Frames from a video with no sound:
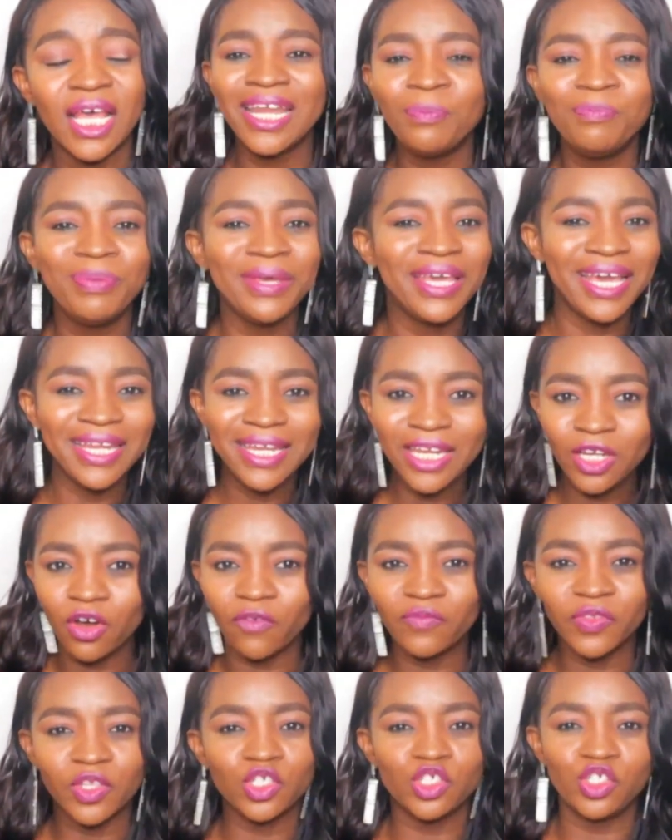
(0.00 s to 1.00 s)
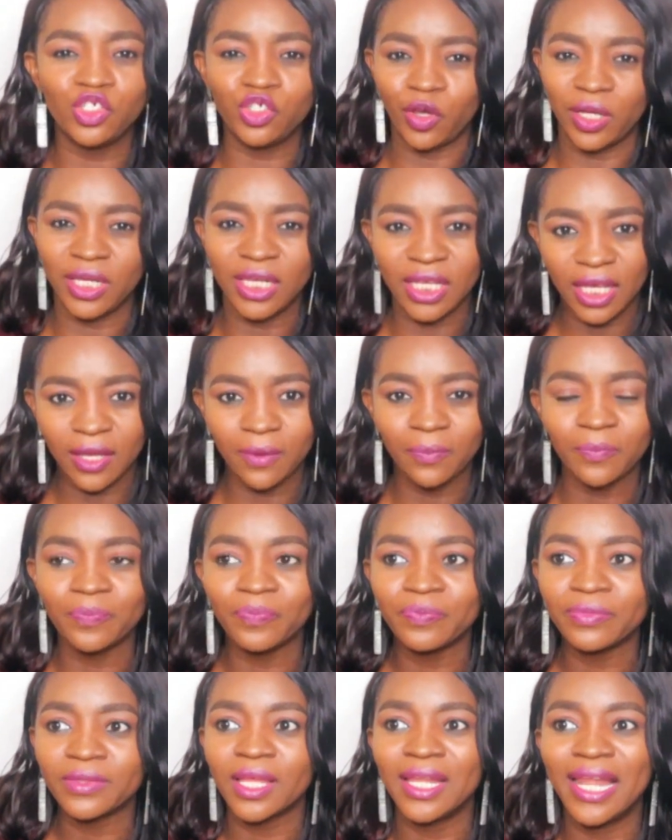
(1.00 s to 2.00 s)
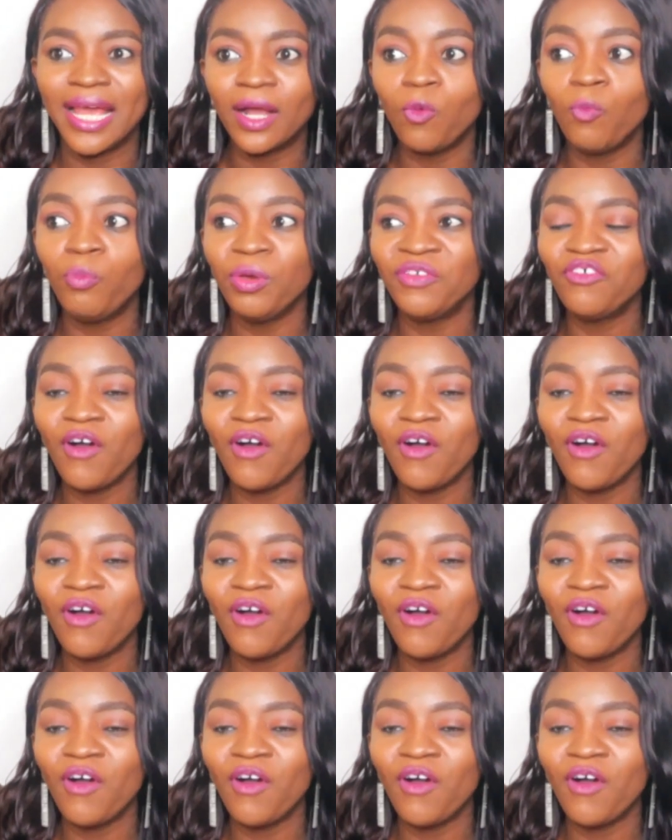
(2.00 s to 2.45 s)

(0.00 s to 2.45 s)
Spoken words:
At the beginning of the journey, like,